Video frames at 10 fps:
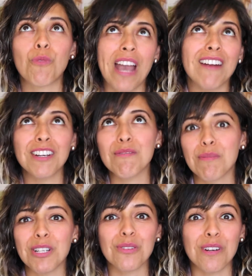hairy
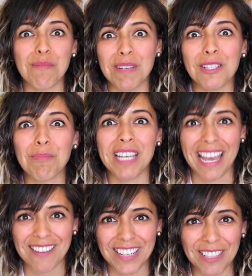women who are
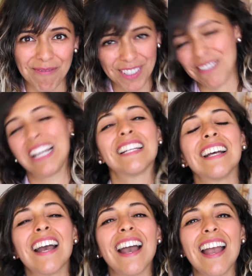misbehaving, right?
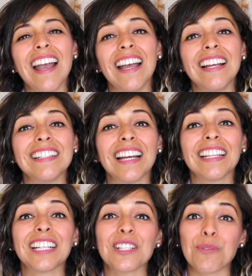And I
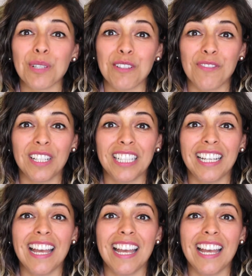think it's really funny,